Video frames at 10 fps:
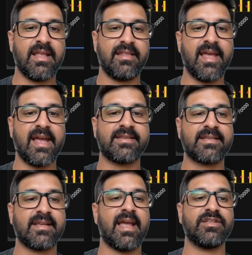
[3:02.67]

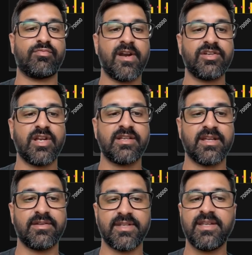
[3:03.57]
that this ratio
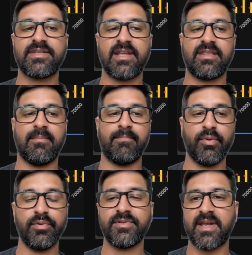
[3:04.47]
tells us that the
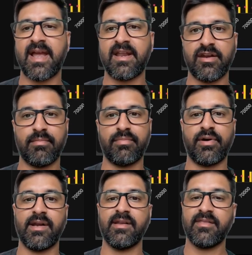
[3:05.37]
bulls are
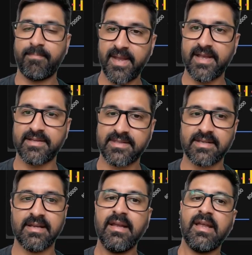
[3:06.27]
outnumbering bears.
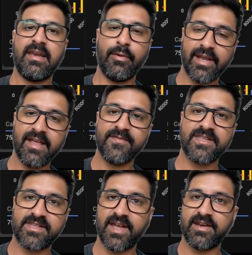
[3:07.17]
Now, again,
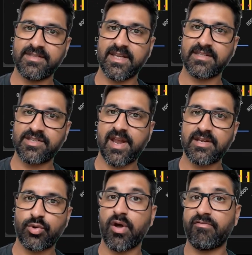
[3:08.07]
this data does
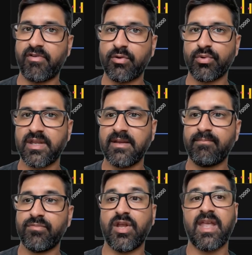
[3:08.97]
change quite frequently.
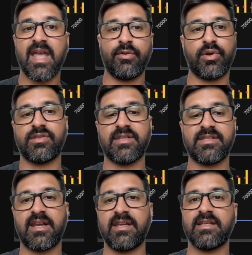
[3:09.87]
You can look at this
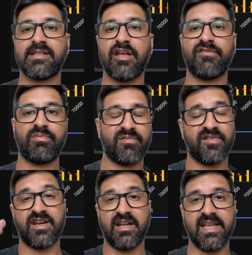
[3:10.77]
data yourself. I've
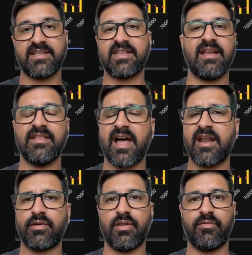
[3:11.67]
provided links in the
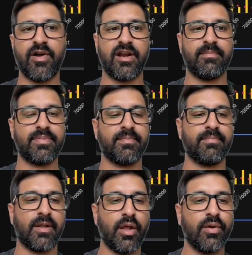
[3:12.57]
article and write-up
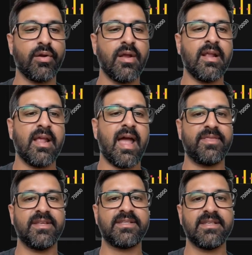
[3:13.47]
below. But
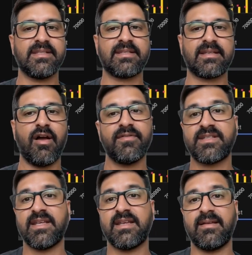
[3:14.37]
this is
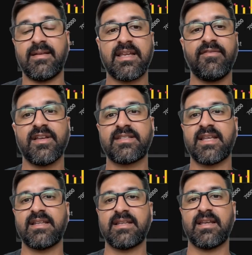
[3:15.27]
obviously giving us
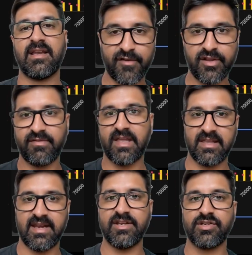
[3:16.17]
that further
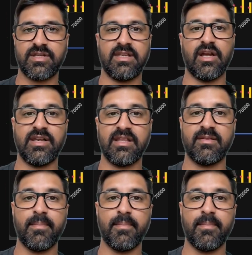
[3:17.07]
validation to the idea that the